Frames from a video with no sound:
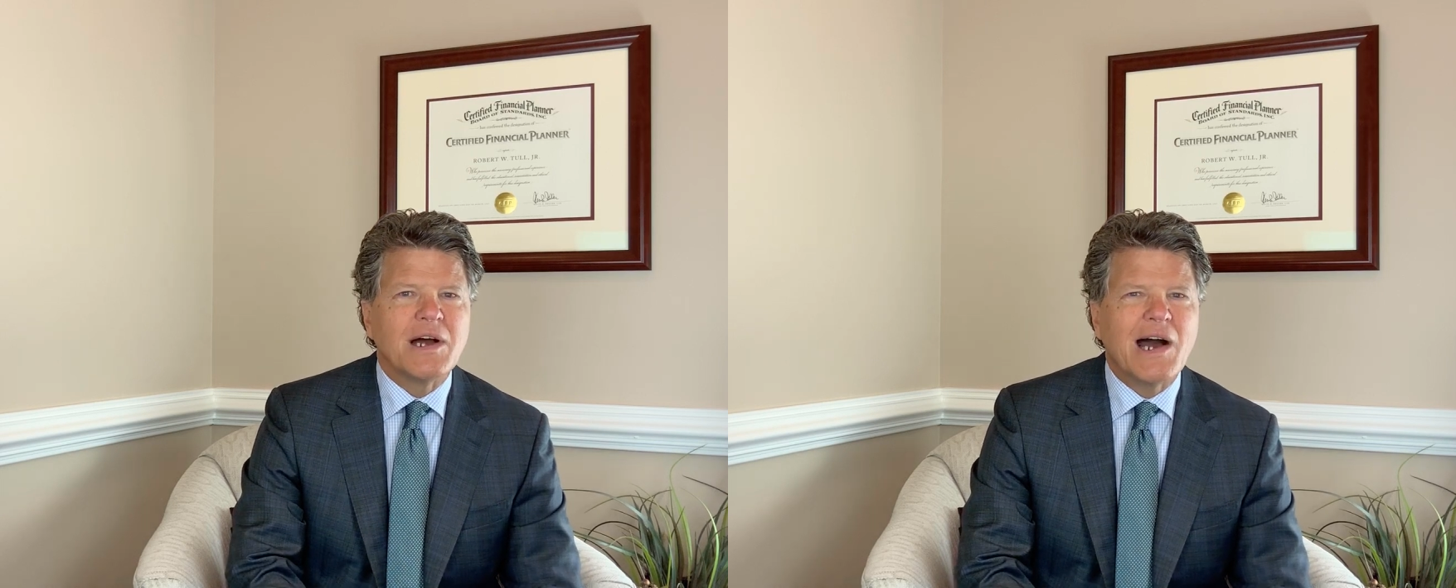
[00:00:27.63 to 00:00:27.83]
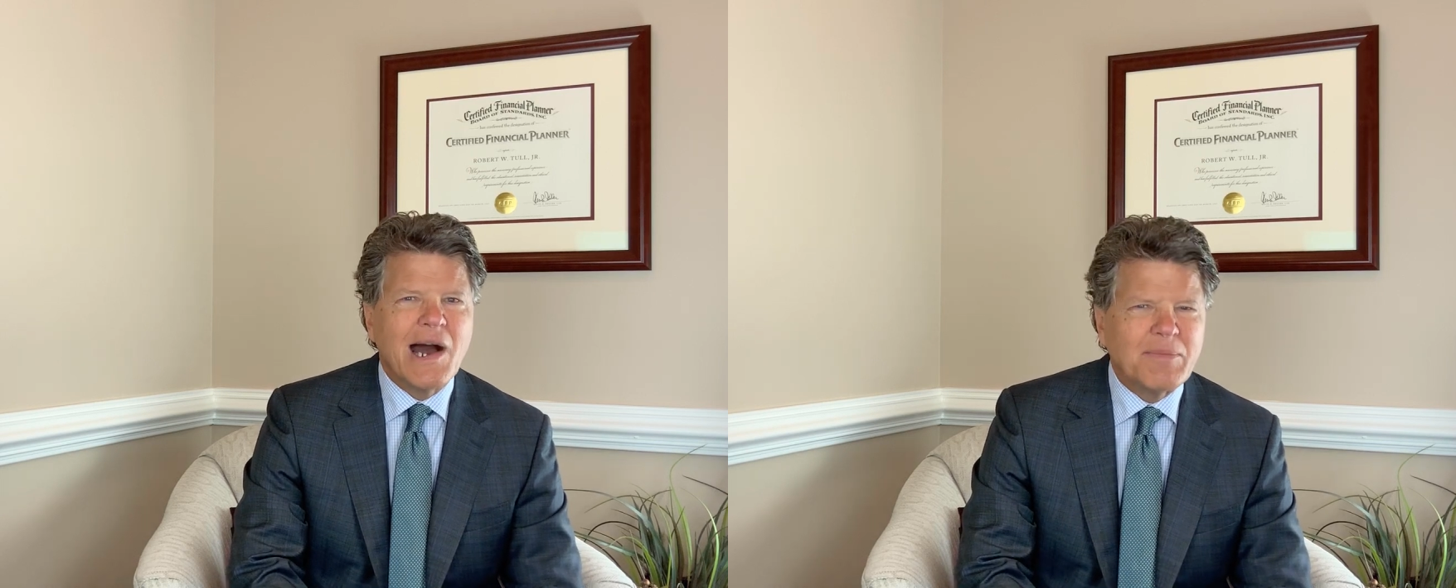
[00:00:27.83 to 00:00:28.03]

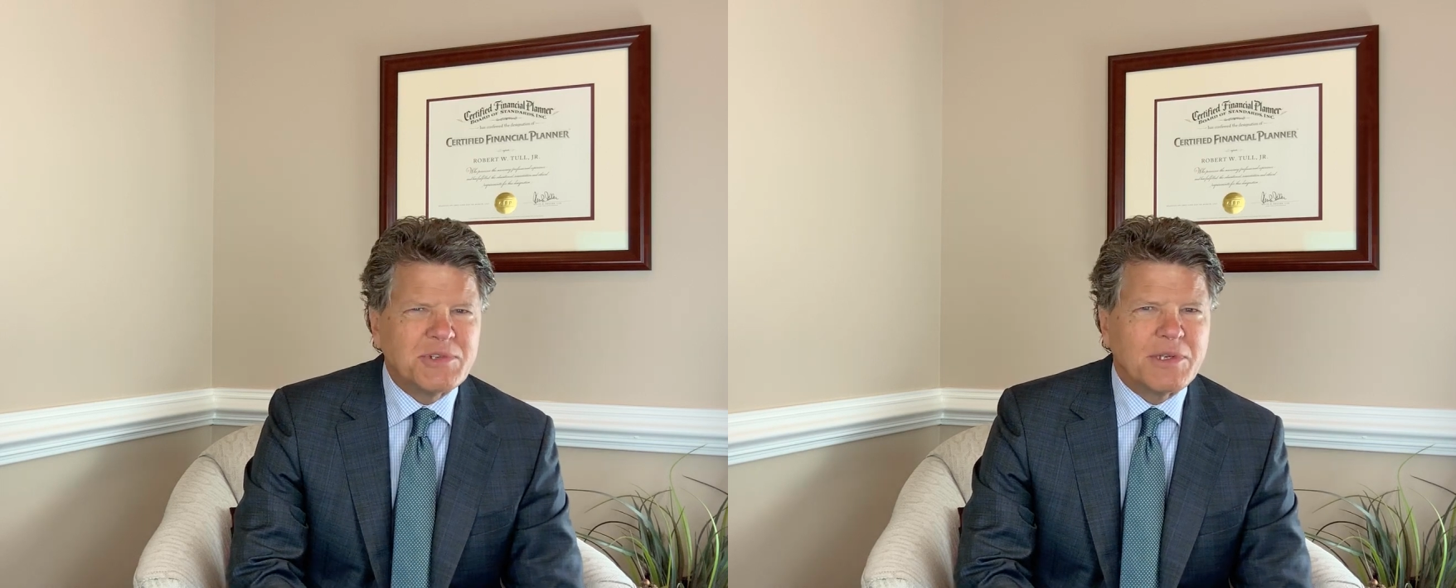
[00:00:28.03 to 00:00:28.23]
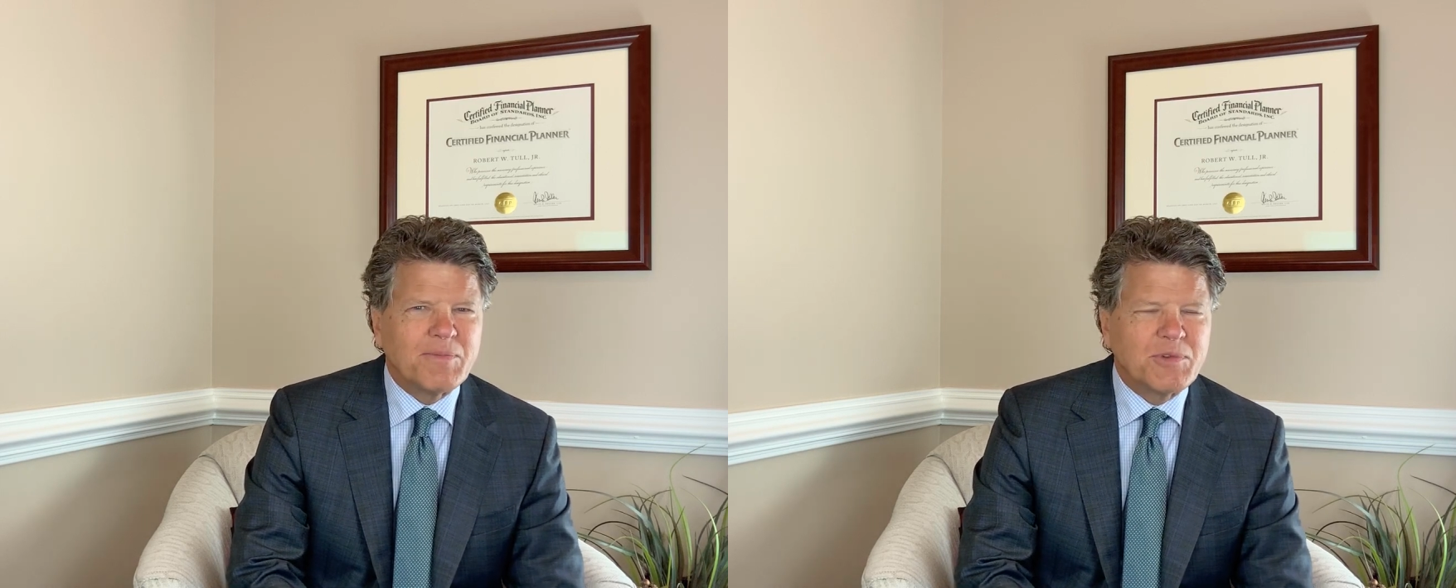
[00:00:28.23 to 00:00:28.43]

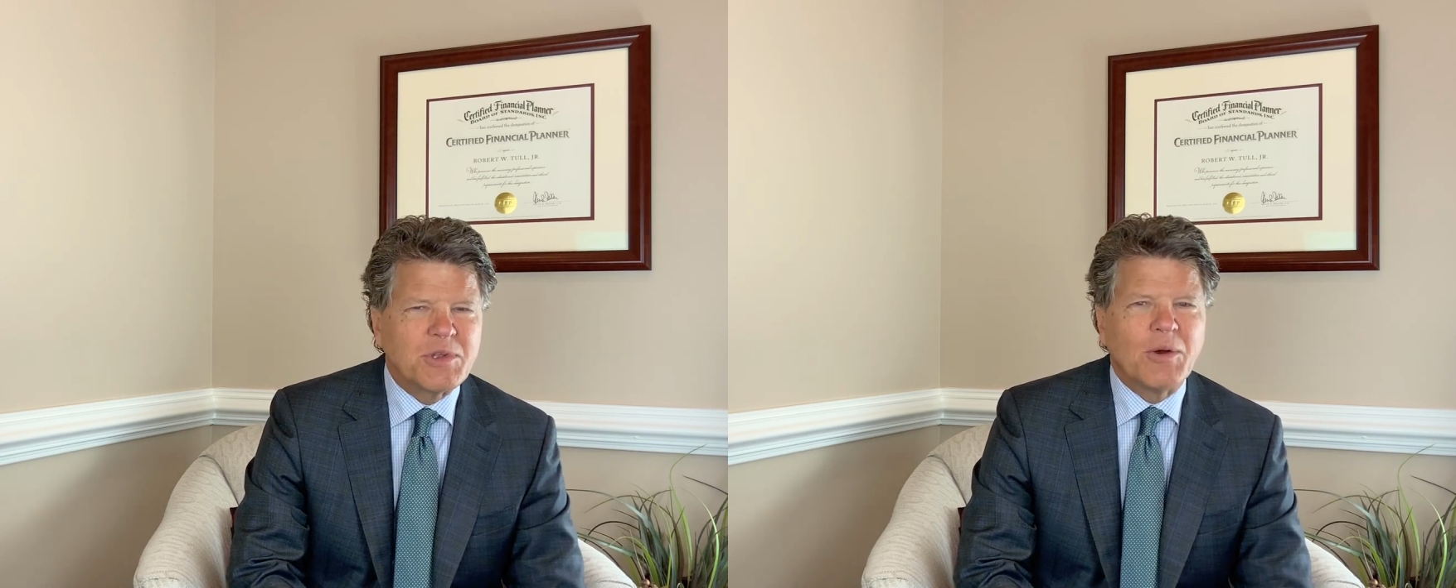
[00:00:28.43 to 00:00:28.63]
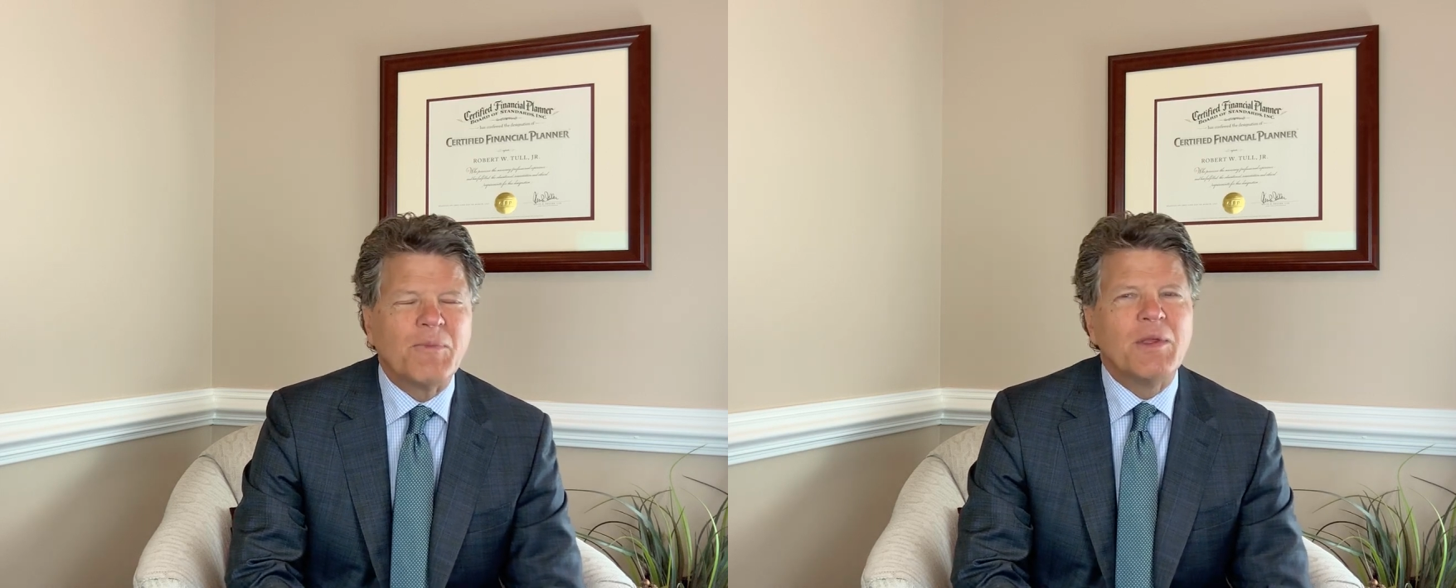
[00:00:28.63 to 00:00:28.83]
option.
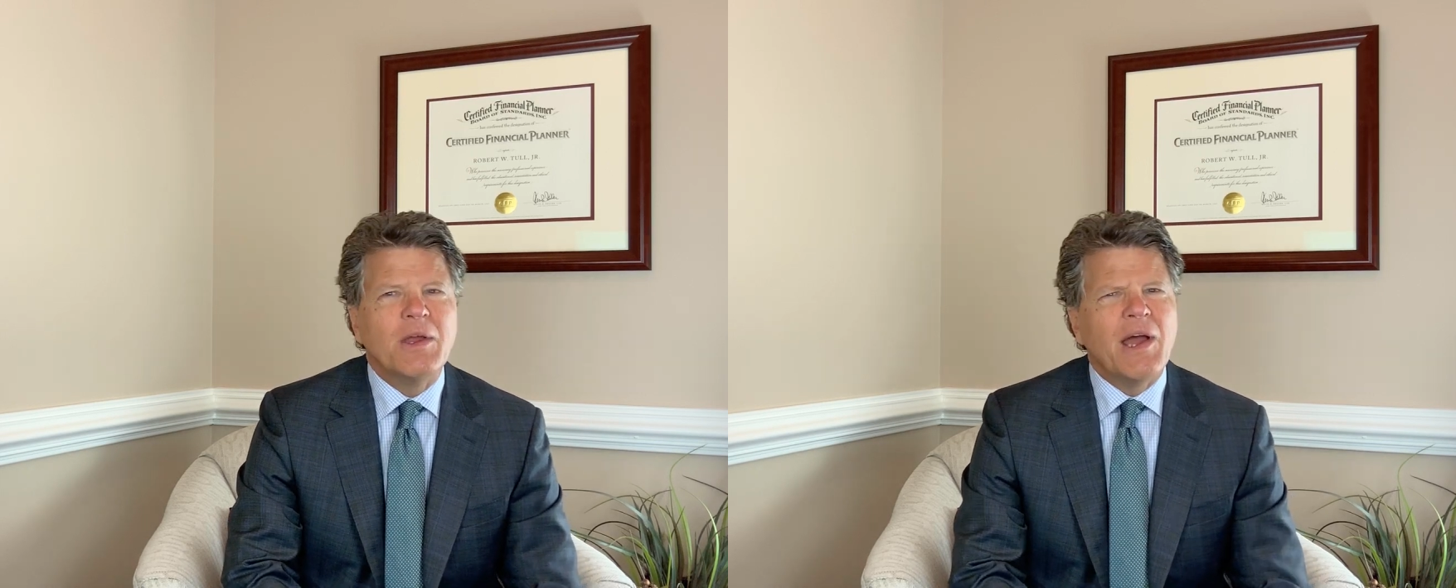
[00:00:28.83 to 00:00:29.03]
So